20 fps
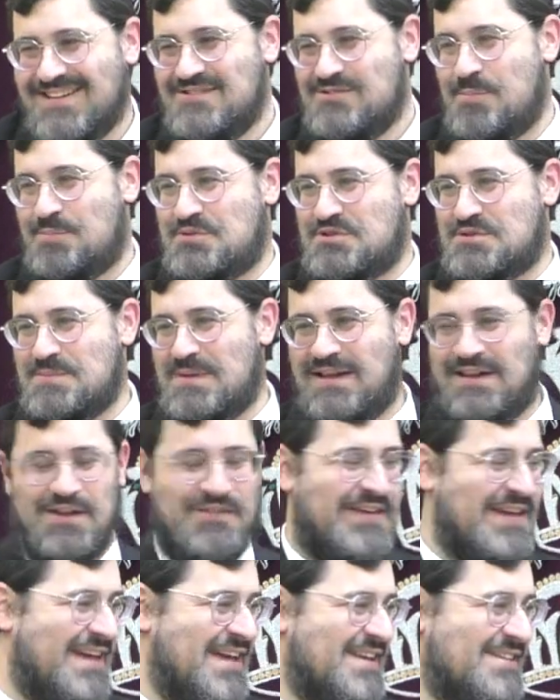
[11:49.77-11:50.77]
Shmuel
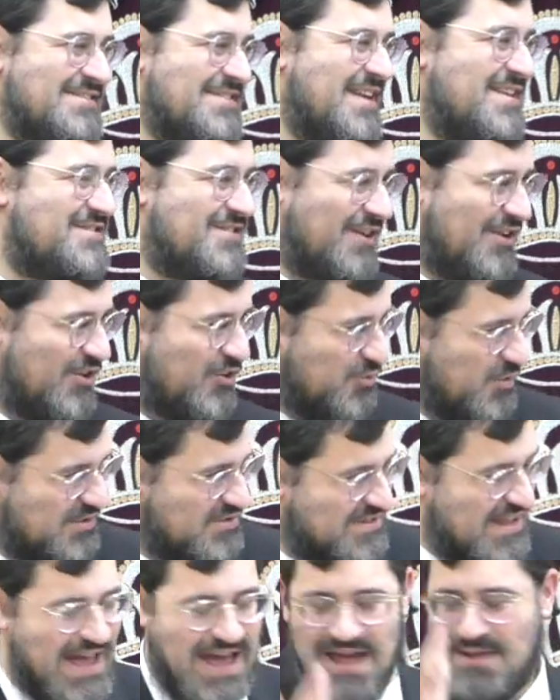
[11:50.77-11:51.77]
over here says you gotta
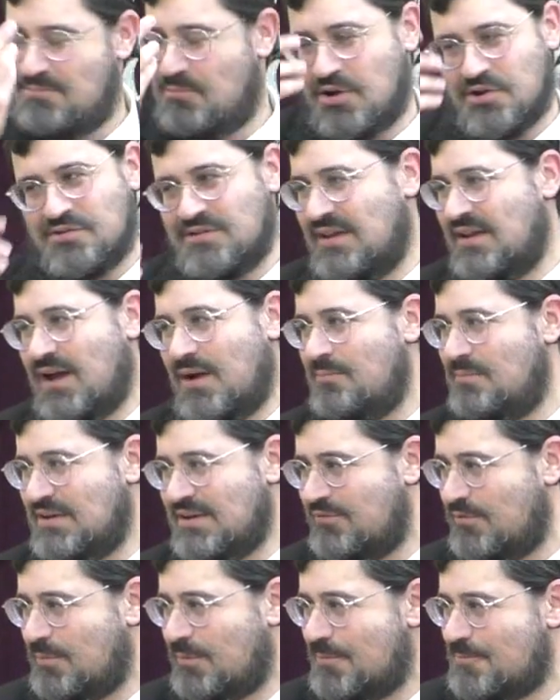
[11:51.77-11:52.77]
twist the hand, Mayudik.
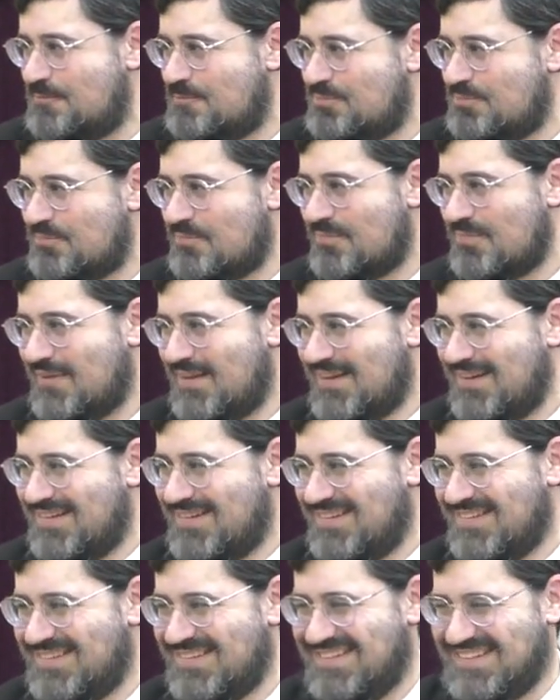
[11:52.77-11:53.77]
Unbelievable. I'm
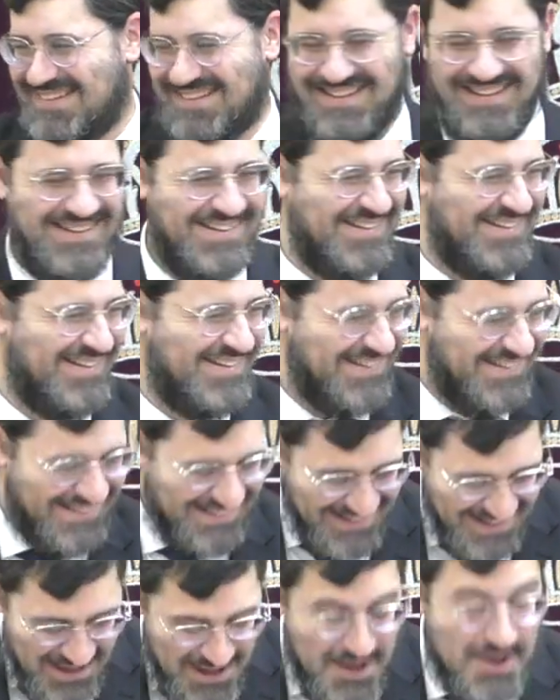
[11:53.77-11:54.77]
getting into
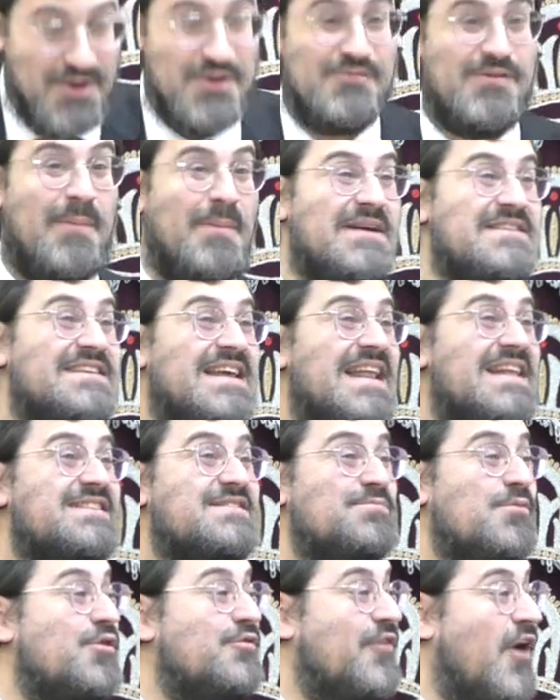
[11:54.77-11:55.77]
Rabbi said, let's
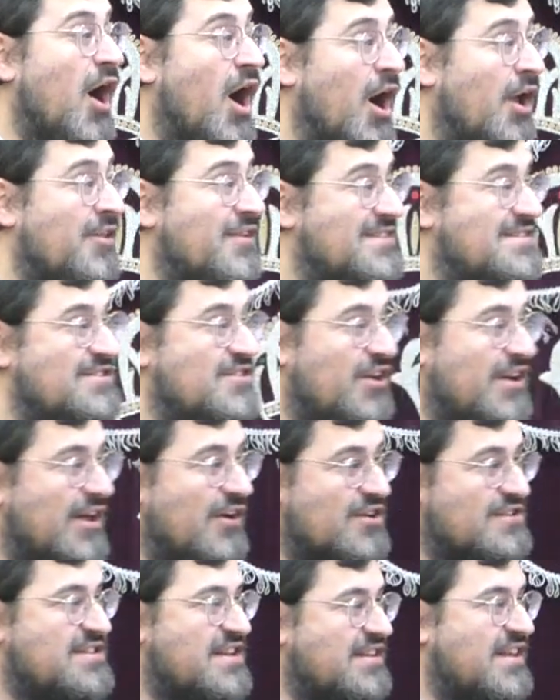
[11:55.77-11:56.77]
move on. This is not
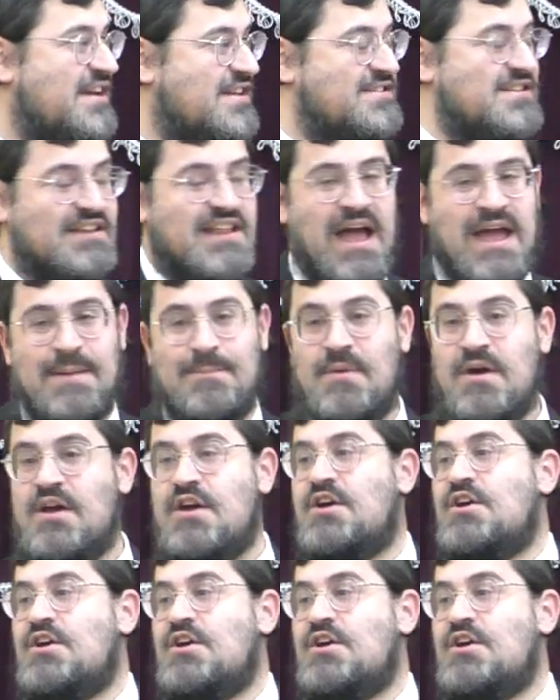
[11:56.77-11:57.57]
Hilchos Netilas Yadayim.